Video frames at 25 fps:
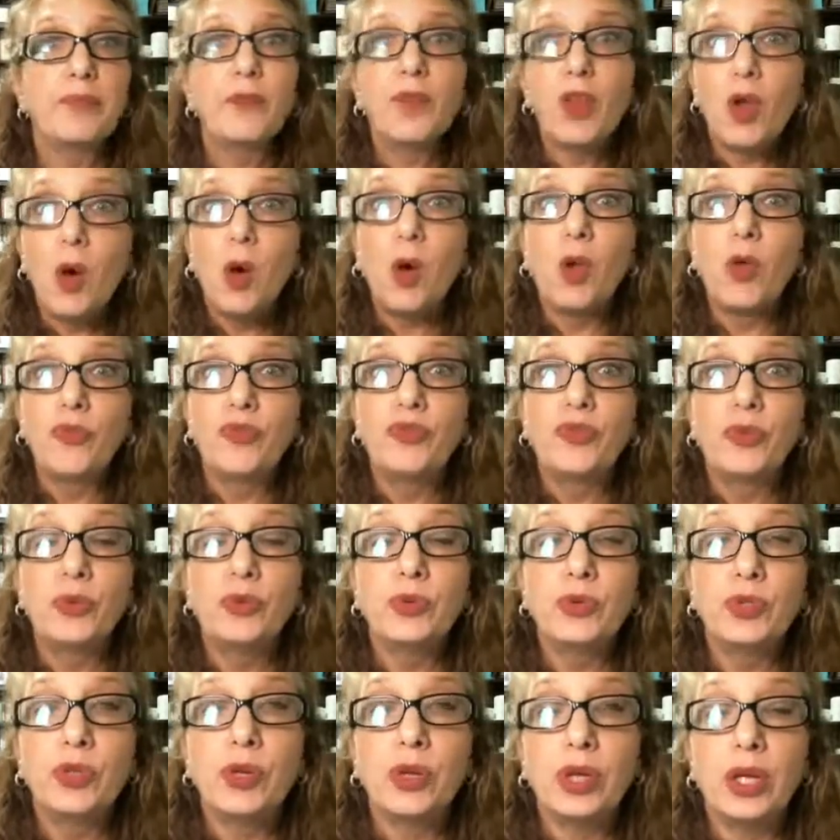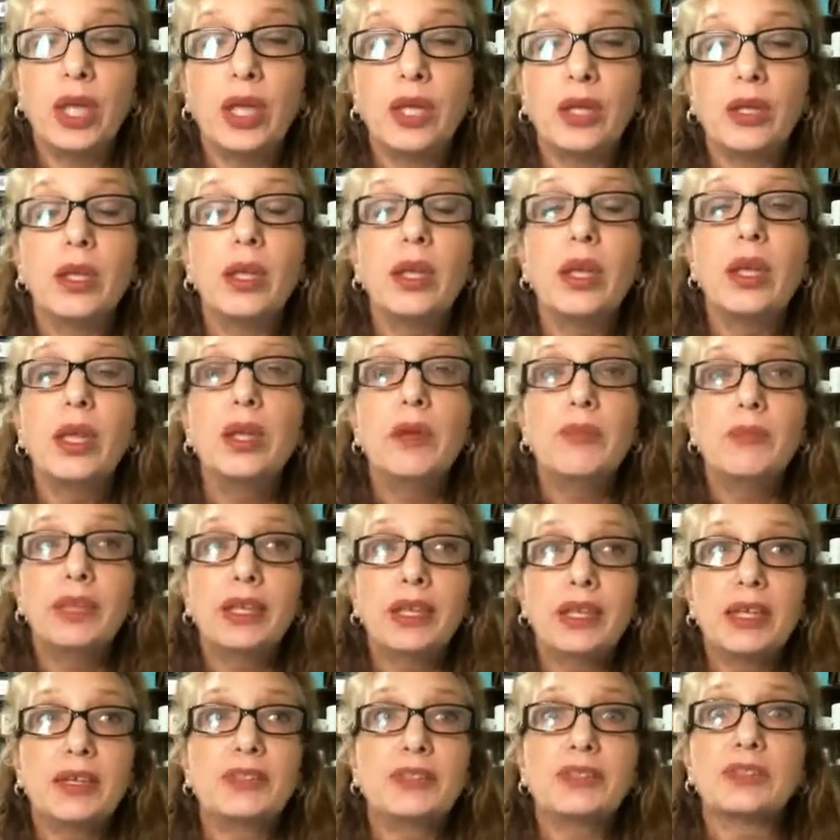whole food cooking,
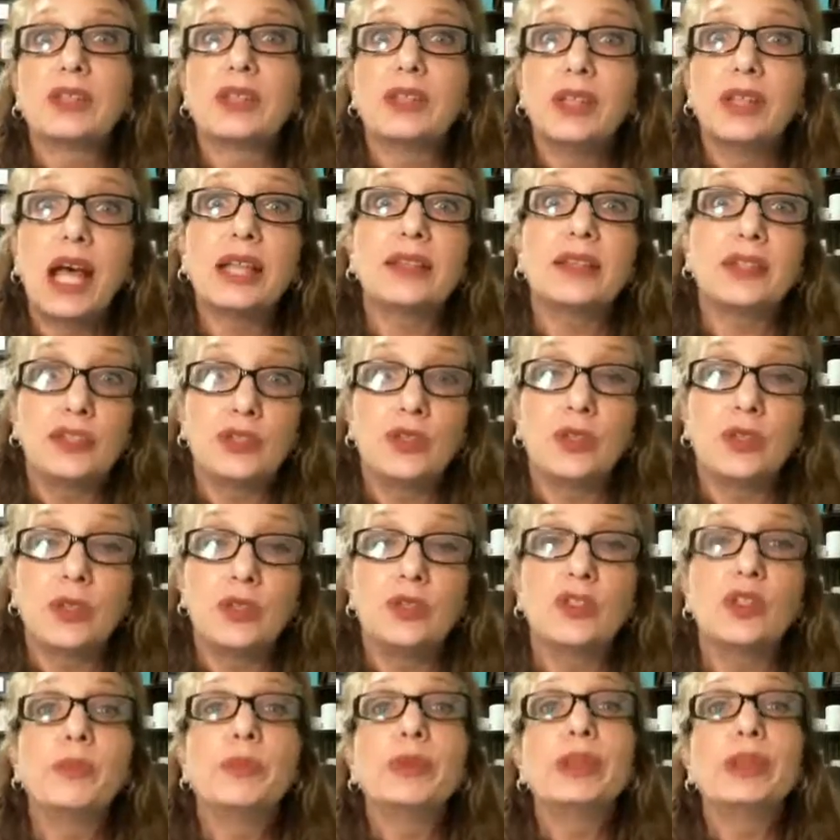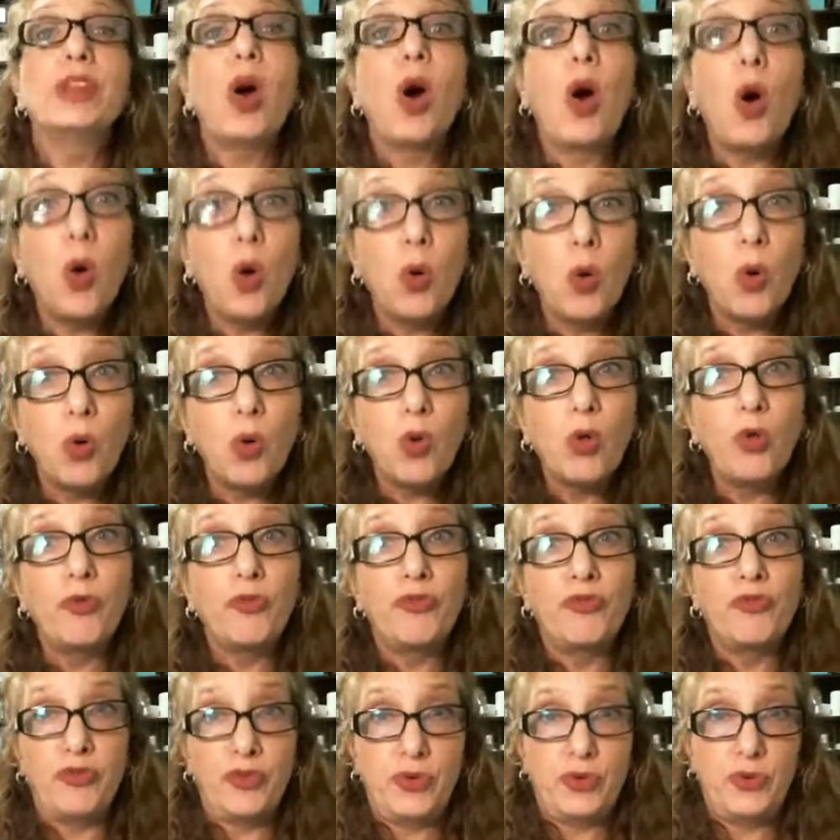because there's a lot that you can do. But whole
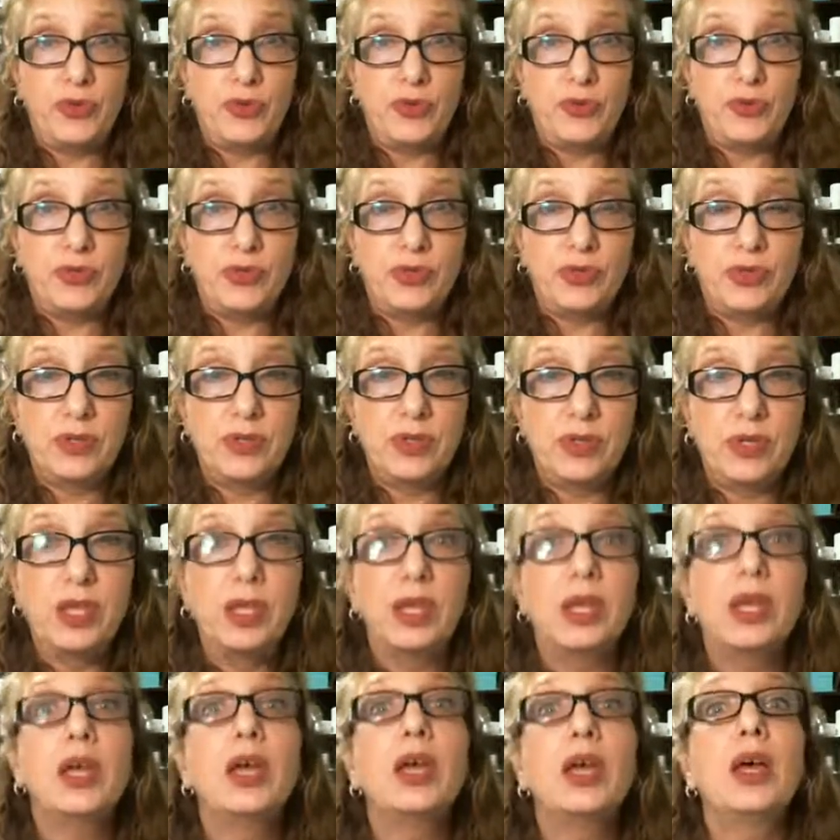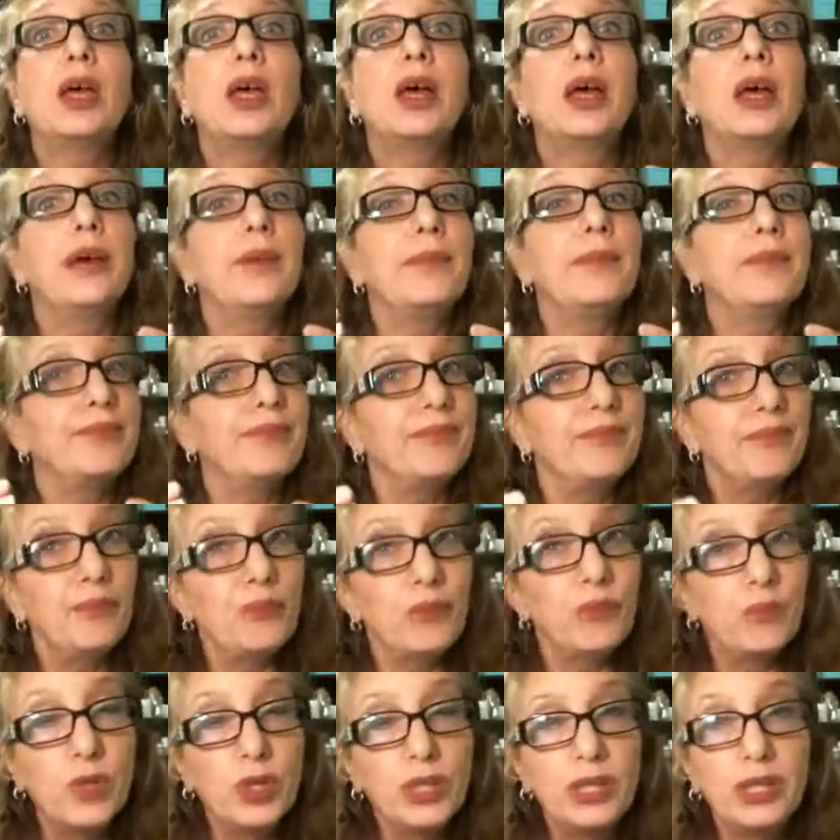foods,
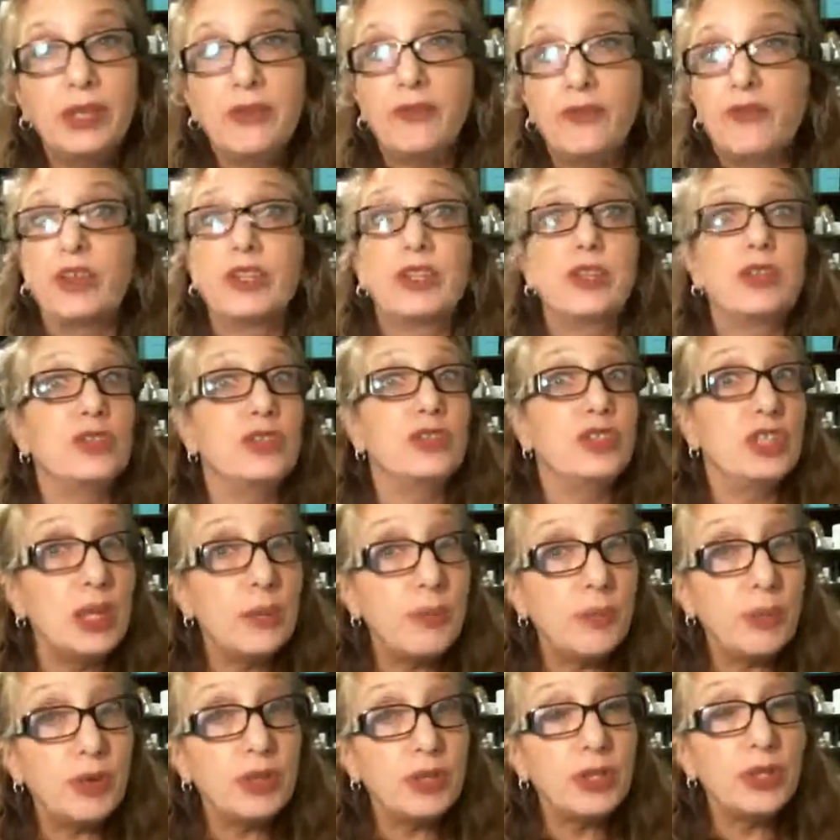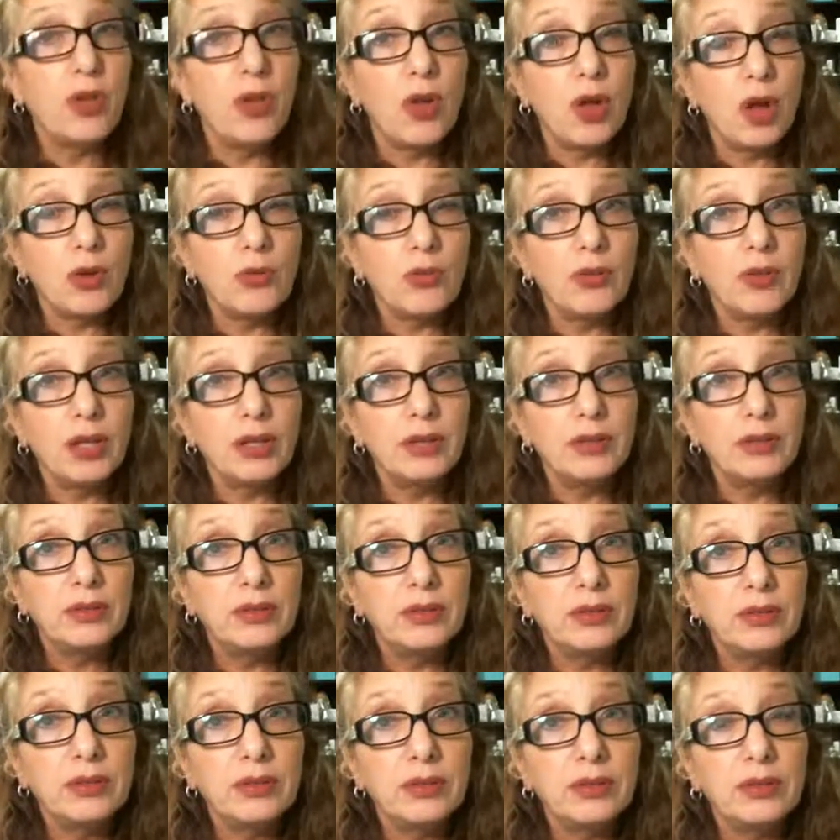really, they're cheaper in the long run.
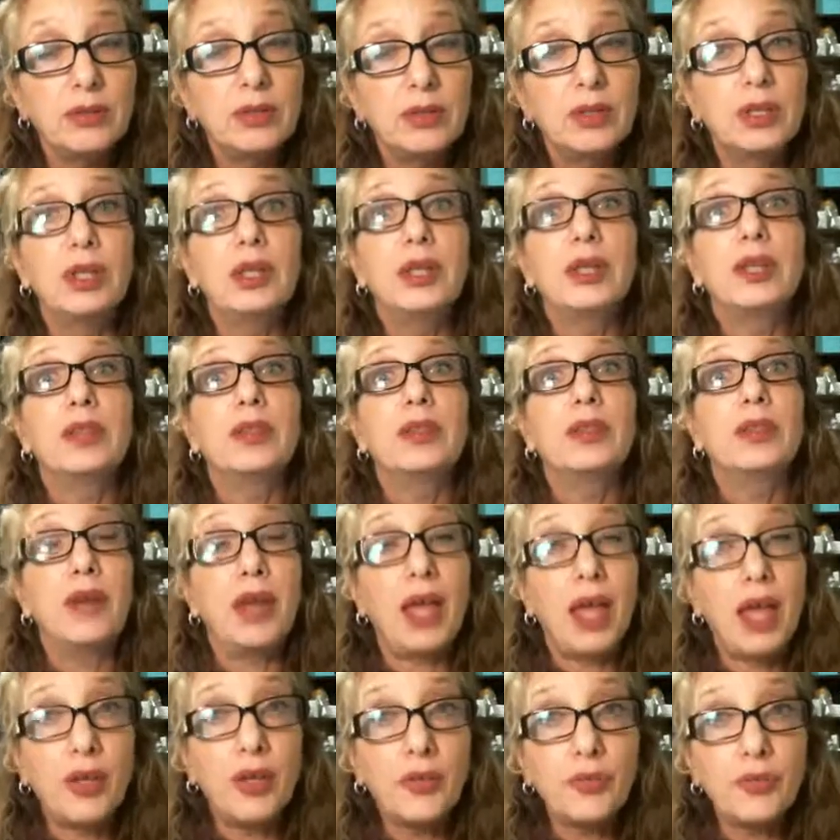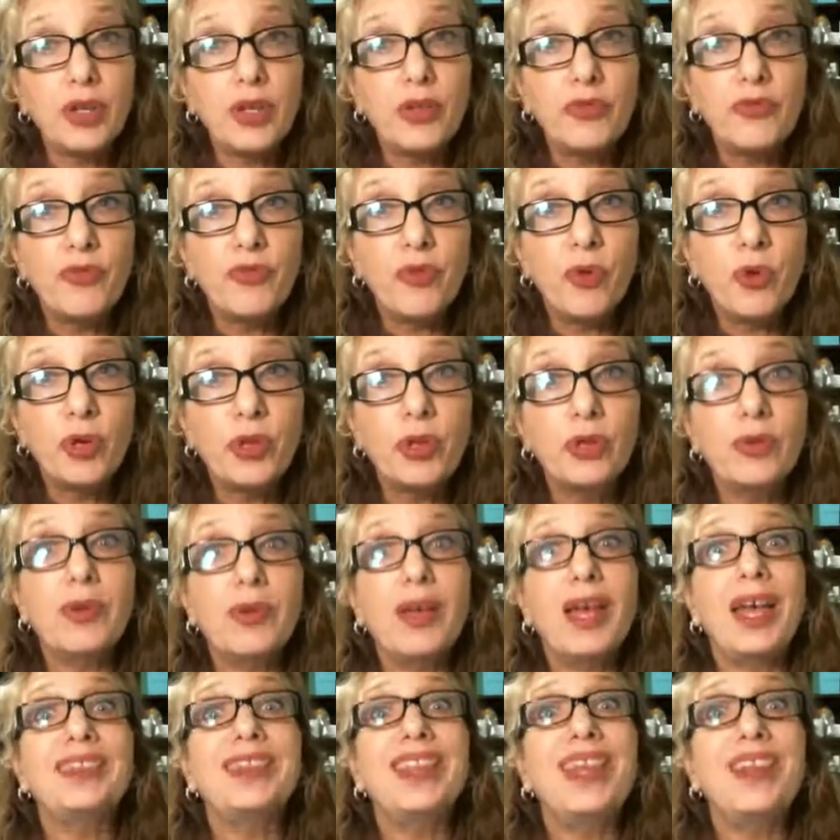They're healthier for you,
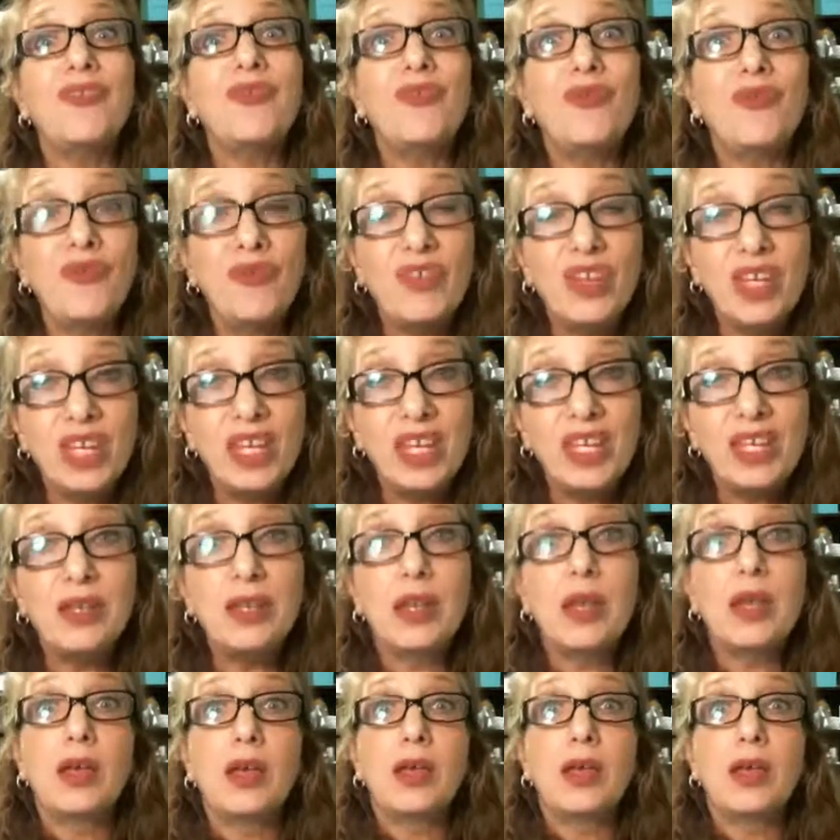and they feed